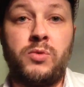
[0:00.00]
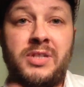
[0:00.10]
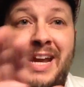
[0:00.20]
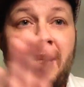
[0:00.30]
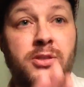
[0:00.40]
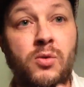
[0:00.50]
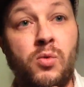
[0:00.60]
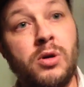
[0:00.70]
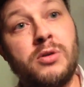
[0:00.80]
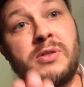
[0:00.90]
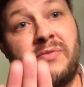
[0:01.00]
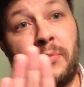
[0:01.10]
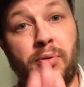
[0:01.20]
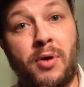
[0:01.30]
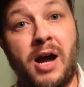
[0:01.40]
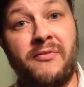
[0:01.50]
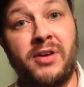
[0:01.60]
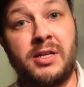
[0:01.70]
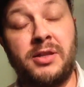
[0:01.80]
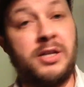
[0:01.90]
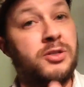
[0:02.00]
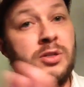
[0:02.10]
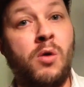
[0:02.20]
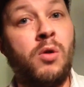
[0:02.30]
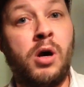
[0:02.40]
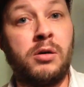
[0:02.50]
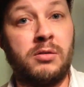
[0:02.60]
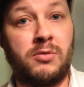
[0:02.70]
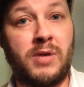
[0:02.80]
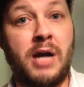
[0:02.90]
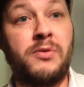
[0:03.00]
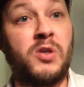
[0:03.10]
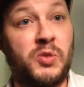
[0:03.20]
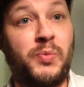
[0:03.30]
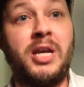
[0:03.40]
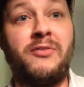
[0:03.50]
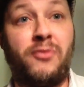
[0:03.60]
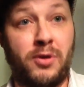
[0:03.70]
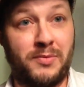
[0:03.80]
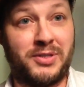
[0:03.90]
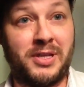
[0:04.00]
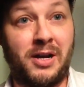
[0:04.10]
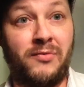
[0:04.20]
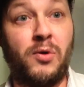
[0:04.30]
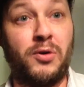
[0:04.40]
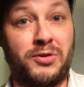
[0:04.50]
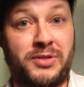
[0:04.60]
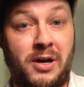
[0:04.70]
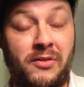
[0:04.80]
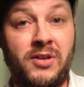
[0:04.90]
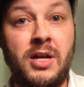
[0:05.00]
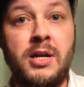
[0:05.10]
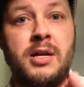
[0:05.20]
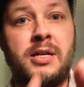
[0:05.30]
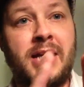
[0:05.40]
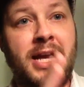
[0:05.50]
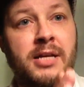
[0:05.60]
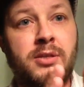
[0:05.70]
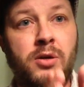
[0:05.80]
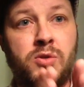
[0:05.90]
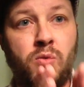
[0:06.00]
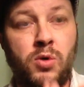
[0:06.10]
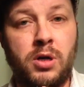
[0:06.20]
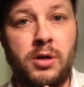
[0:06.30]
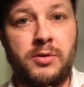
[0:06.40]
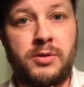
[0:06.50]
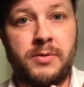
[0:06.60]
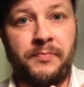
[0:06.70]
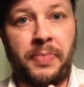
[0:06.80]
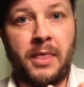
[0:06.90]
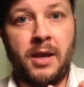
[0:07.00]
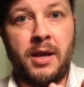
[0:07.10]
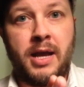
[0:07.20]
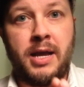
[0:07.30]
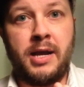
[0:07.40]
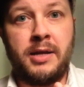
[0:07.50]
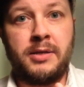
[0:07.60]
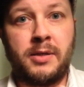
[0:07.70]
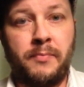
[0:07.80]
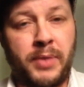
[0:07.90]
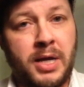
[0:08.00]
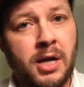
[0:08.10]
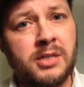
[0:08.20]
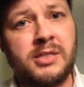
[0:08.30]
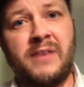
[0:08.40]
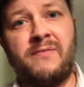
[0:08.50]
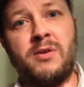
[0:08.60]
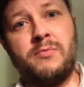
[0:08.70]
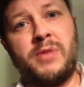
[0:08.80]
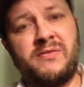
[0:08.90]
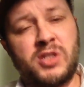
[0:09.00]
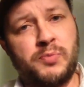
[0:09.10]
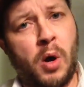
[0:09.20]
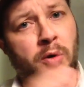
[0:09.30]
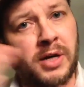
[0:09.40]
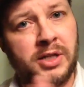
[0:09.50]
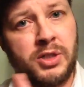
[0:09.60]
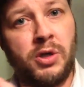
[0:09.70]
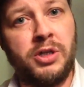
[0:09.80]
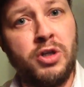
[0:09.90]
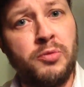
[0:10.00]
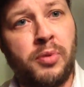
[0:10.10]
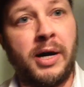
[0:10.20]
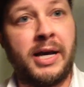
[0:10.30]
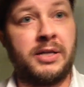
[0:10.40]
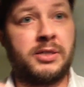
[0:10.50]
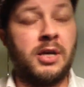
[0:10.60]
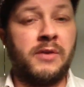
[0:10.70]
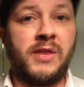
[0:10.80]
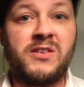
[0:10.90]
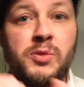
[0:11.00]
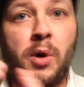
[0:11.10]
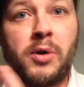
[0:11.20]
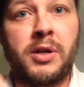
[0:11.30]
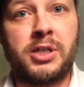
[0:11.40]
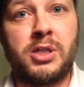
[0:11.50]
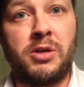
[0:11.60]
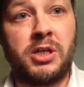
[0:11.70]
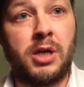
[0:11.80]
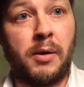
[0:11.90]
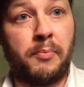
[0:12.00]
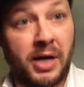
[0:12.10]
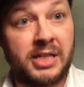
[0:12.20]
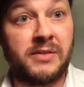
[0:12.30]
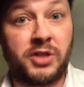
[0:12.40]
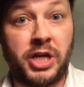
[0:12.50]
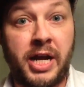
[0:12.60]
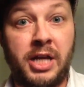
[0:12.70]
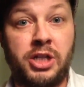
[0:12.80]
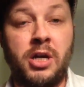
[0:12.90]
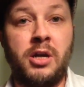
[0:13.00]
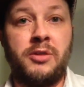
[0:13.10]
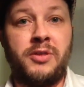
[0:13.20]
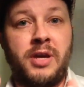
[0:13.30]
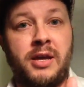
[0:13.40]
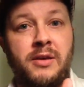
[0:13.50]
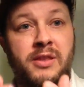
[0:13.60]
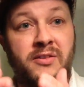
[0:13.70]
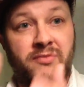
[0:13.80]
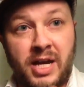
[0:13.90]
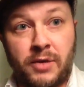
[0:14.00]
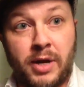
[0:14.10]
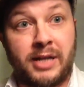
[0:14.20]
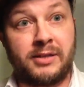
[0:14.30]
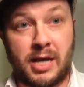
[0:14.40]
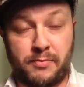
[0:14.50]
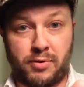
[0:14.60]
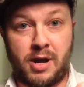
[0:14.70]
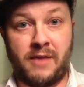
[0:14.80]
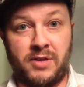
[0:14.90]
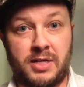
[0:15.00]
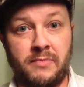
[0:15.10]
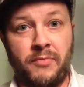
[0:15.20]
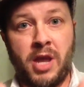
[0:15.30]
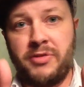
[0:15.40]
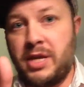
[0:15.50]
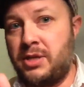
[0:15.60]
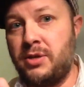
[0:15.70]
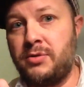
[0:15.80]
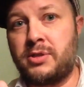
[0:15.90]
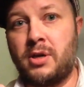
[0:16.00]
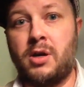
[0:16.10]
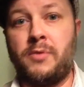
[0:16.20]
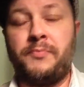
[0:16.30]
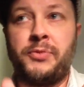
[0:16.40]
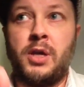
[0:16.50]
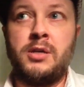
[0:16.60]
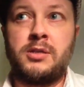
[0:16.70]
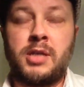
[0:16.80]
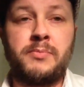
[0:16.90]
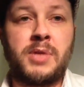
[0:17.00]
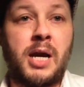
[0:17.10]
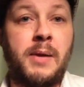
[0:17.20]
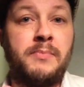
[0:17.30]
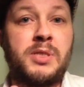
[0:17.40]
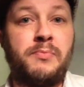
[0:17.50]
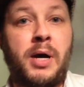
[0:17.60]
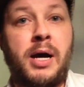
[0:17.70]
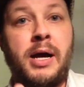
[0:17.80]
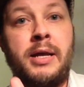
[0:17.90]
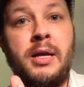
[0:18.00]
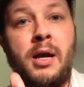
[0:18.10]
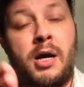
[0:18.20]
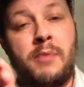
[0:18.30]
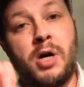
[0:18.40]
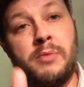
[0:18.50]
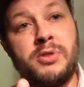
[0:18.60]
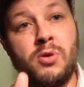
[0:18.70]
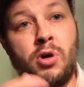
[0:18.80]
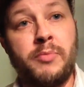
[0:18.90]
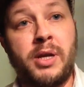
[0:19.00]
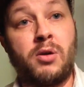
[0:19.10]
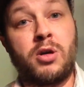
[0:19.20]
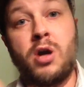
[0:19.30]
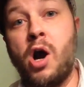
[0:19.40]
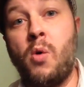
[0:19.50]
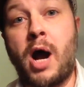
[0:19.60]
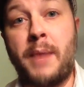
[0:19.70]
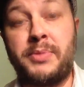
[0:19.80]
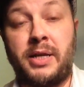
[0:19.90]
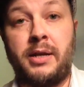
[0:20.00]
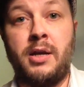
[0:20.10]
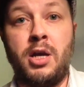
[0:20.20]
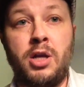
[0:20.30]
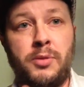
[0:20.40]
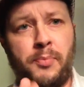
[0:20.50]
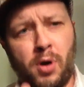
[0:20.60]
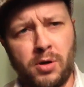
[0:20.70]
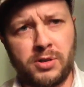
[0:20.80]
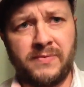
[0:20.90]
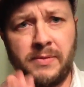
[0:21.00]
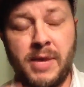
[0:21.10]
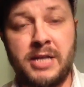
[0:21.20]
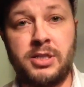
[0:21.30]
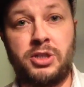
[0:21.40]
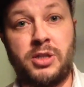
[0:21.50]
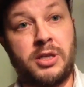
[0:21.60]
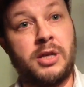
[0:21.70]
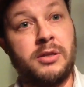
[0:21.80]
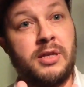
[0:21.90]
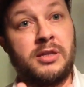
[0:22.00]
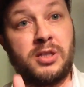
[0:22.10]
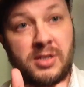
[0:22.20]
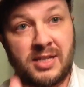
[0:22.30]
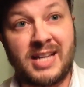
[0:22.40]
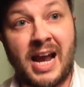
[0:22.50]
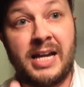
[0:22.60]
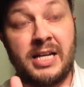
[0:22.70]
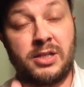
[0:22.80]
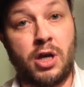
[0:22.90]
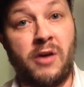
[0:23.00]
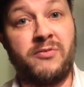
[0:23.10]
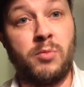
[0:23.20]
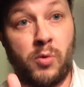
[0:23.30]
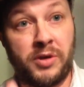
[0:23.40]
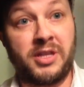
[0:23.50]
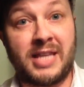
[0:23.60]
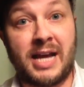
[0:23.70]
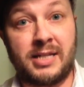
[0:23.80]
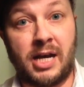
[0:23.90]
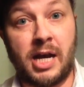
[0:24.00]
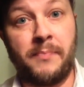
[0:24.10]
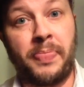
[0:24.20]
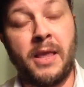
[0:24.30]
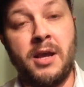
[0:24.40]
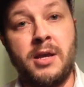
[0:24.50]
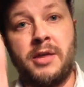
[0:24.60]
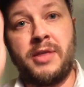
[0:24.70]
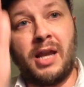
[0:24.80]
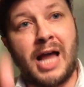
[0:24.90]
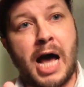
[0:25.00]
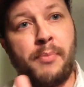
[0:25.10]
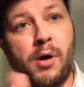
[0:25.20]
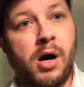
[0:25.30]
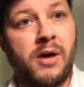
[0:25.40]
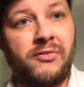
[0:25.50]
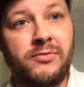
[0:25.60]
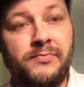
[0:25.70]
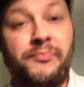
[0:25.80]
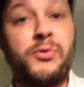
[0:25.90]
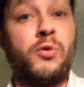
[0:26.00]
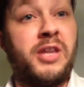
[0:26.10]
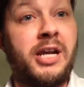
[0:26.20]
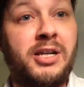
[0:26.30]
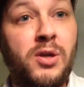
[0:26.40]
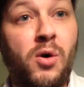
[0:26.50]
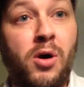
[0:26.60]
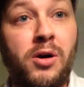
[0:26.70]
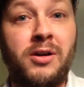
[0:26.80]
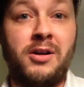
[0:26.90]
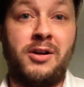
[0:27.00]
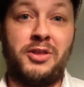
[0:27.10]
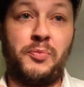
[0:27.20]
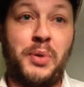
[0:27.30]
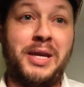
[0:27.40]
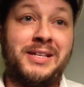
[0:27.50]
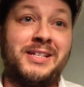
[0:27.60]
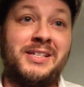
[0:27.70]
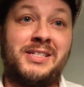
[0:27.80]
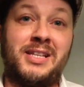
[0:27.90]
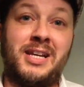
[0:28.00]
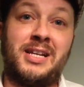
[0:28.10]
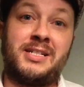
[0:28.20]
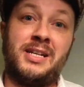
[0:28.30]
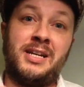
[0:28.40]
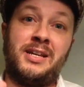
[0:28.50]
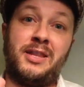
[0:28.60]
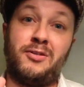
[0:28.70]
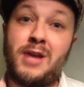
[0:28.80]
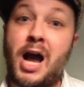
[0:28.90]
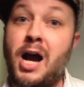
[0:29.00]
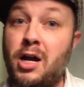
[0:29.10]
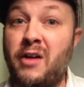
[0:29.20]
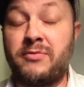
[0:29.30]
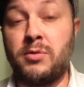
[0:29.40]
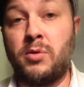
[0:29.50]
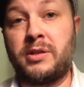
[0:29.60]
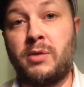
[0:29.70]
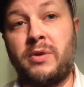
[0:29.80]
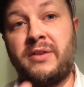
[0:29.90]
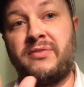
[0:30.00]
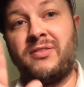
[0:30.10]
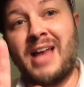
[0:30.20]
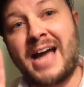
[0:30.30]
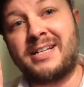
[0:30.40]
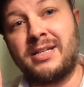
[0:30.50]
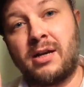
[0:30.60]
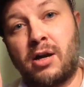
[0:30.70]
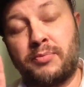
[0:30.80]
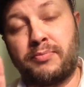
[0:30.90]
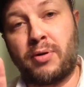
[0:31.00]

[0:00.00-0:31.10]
takes the words of the prophet that is no longer around to speak for himself or herself, takes those words, and because they've spoken us to a new place, they've spoken us to a place of change, they venerate that prophet, and they do so sometimes by absorbing or co-opting the parts of the message that the society is comfortable with at that time, and they lop off or they ignore the pieces that they're not comfortable with, and we flatten our